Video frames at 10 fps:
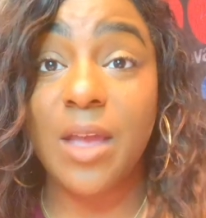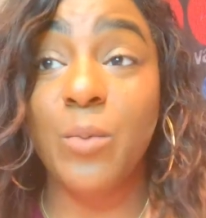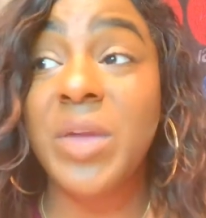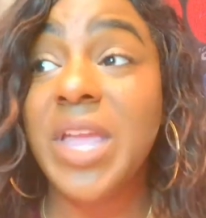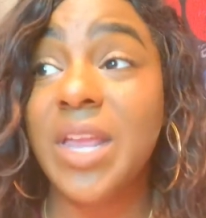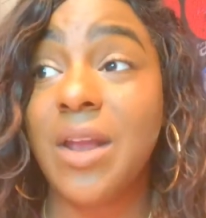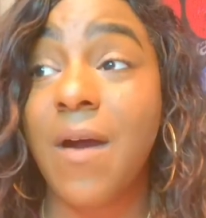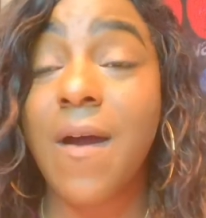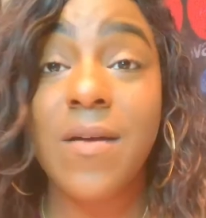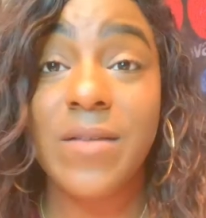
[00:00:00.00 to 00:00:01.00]
And we can
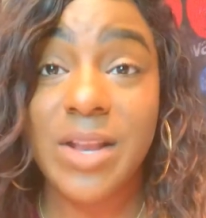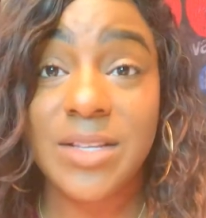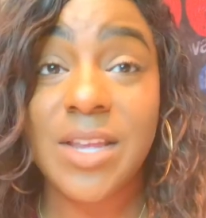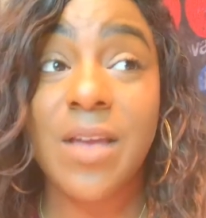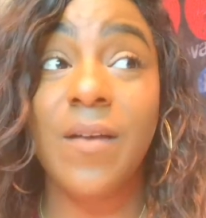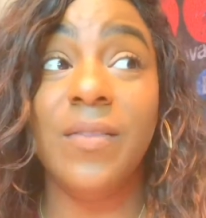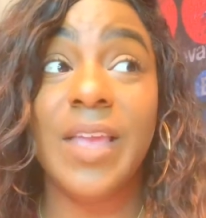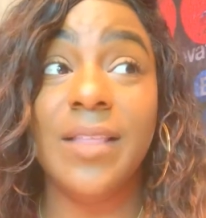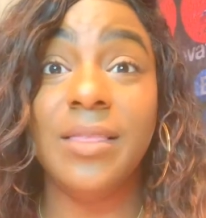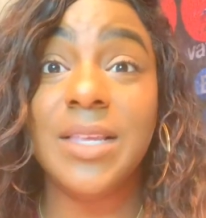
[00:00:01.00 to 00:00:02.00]
already tell
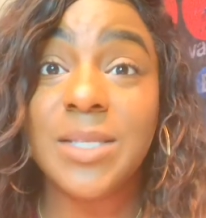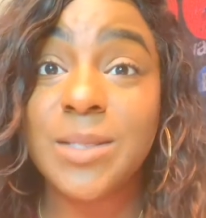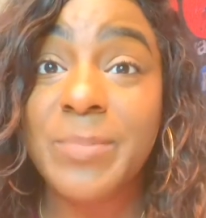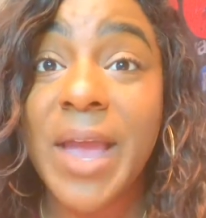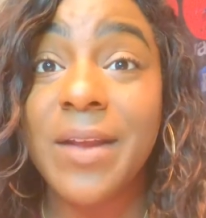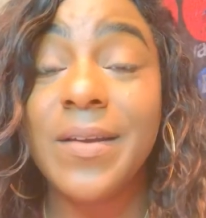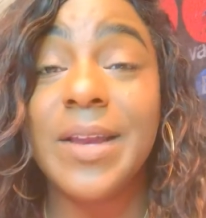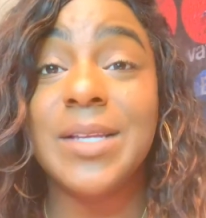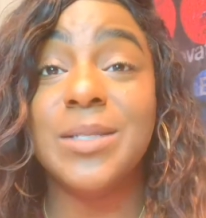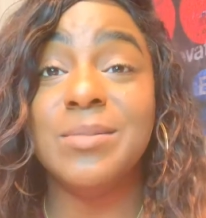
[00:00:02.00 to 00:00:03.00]
that this spider
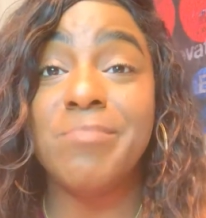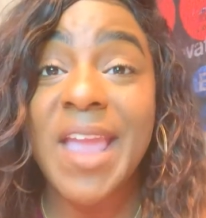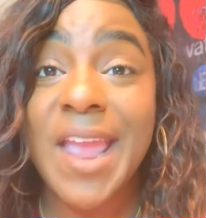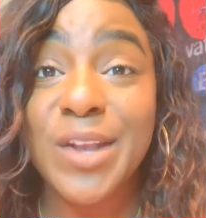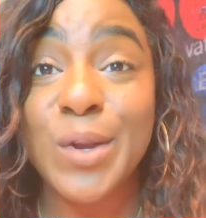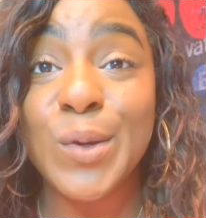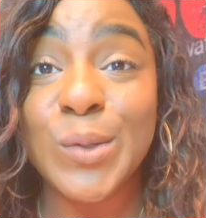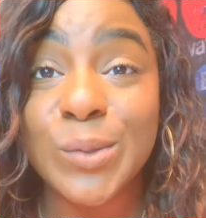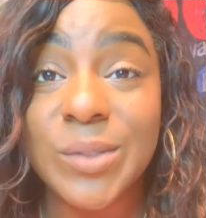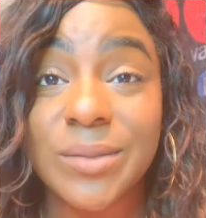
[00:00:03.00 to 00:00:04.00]
is bad
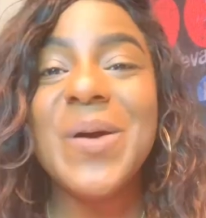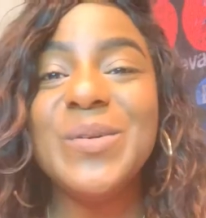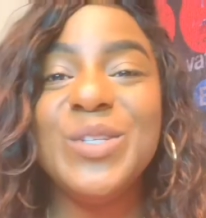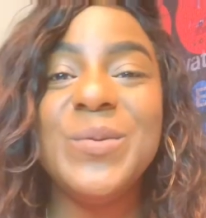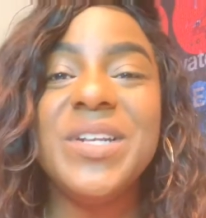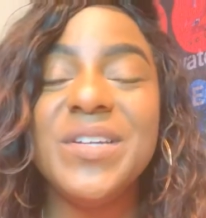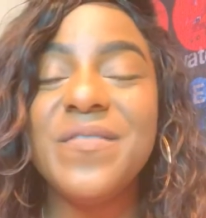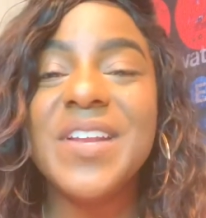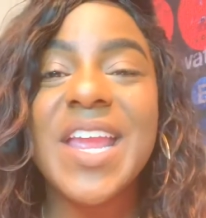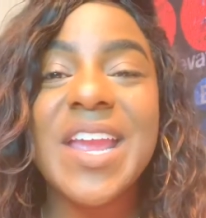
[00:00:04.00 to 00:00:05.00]
news. Go into a
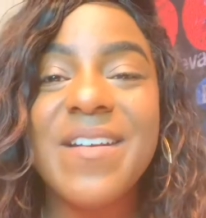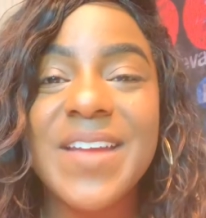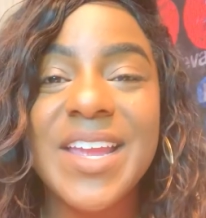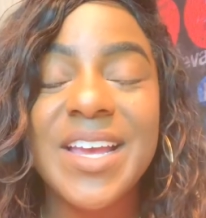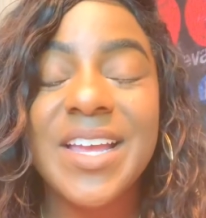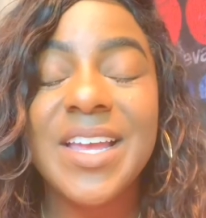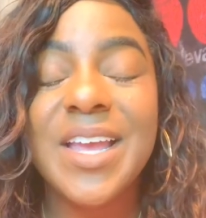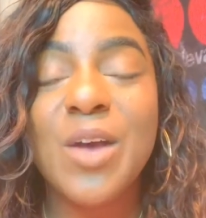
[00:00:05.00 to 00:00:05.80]
different area